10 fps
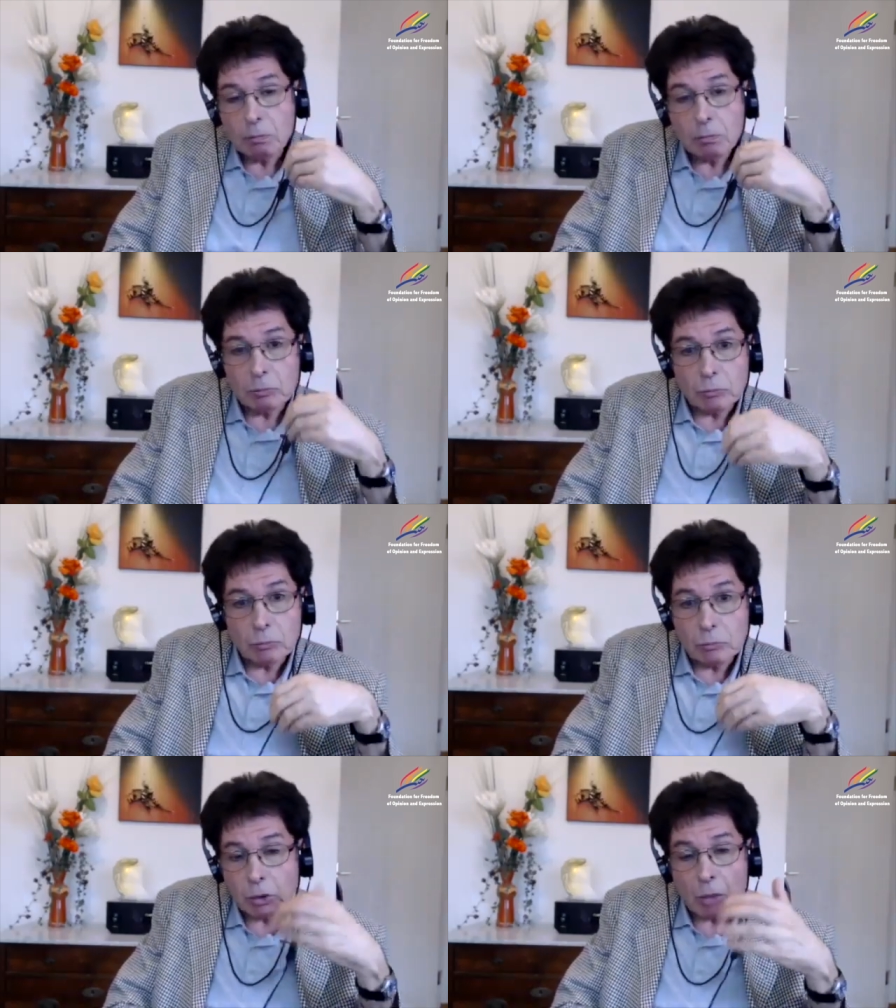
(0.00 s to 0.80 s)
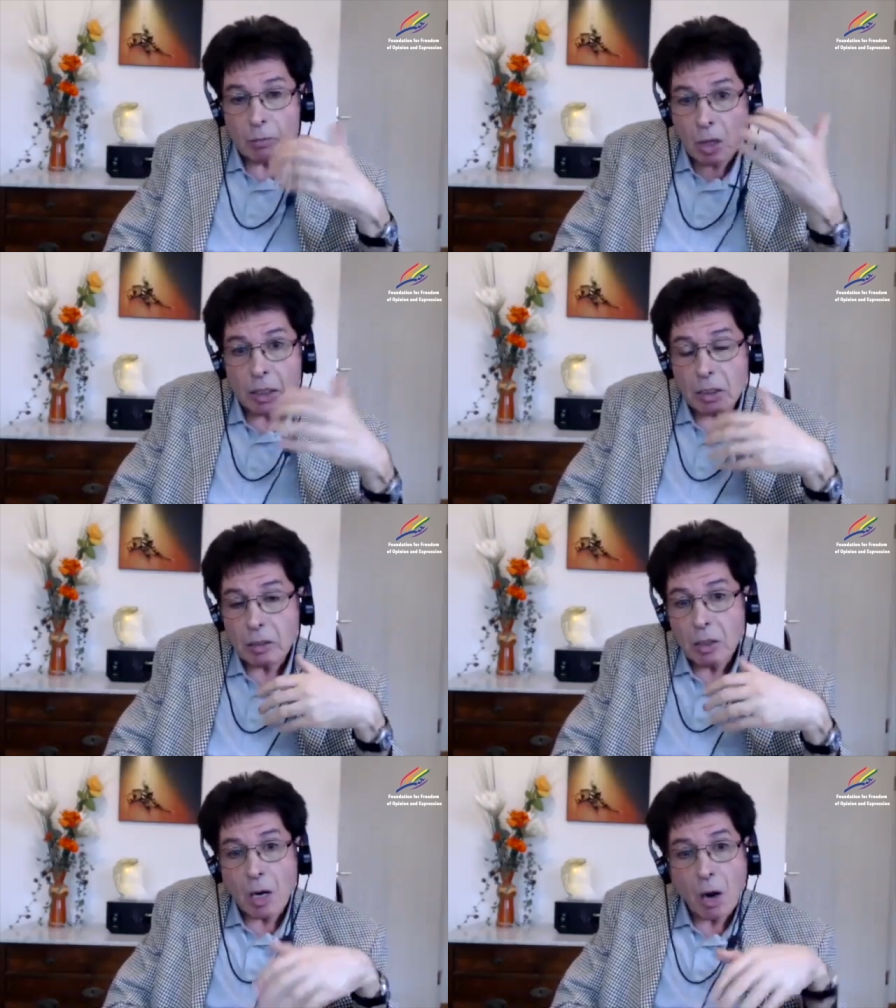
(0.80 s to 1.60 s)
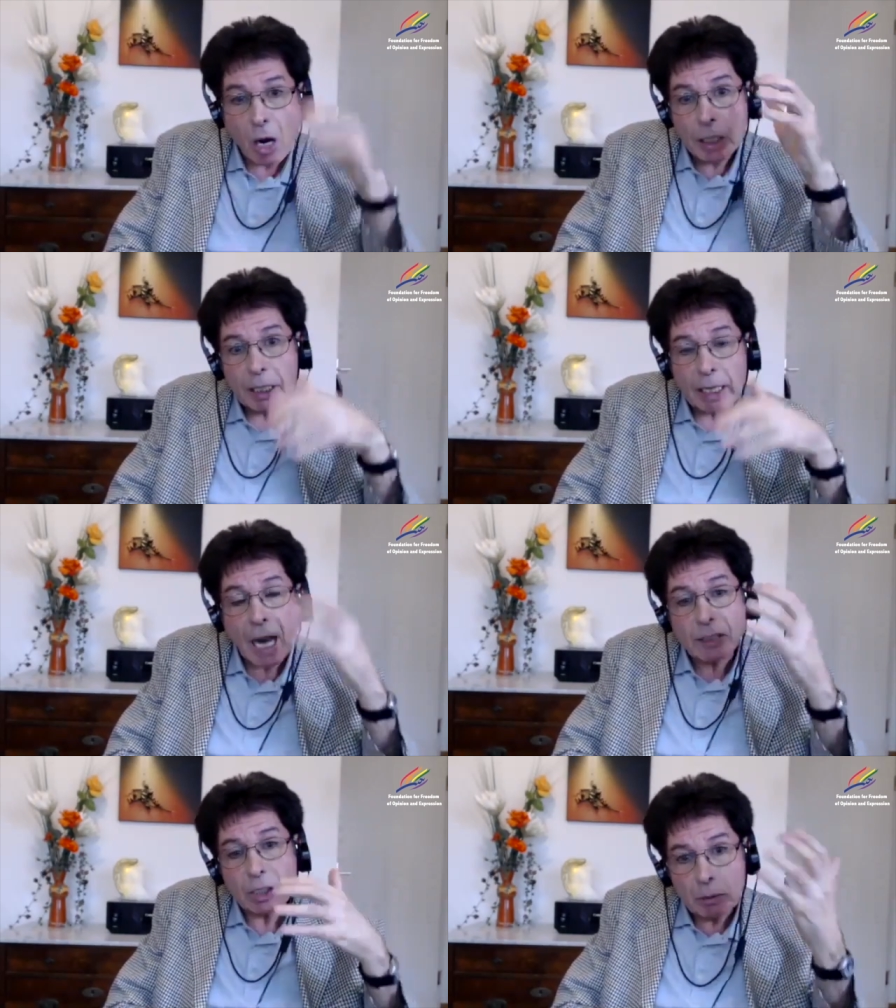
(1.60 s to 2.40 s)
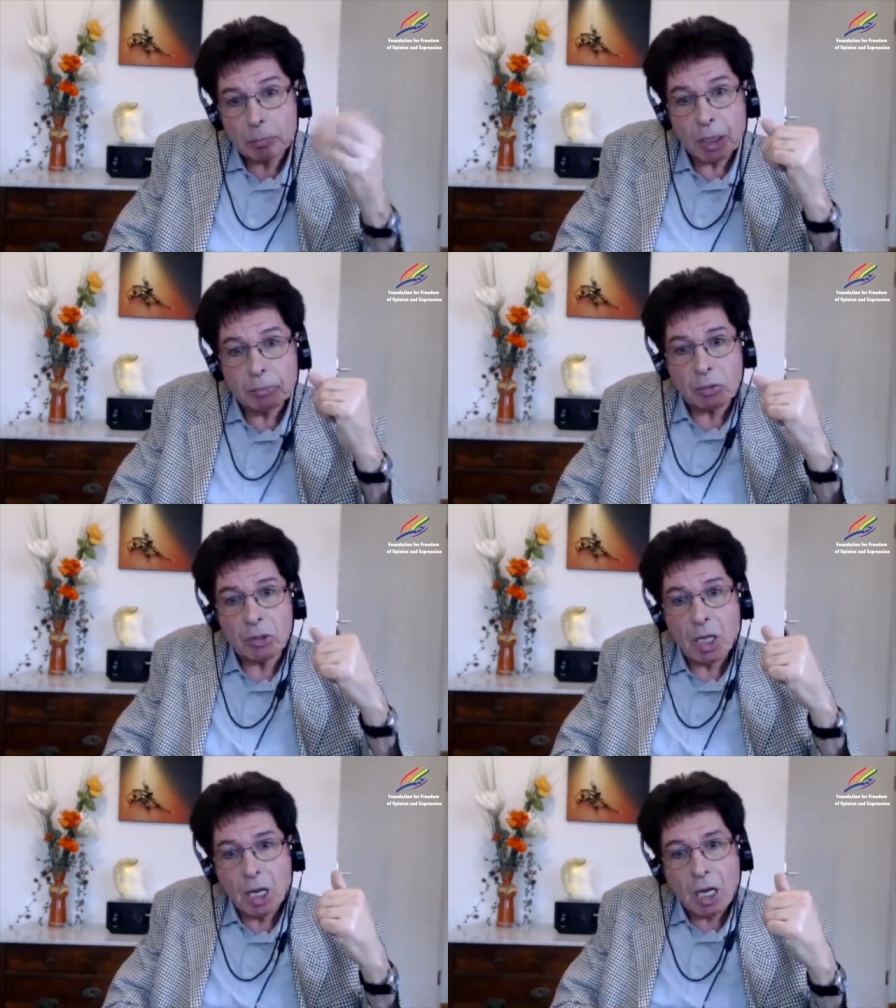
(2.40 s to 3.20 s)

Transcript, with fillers: mm, some other high-ranking people.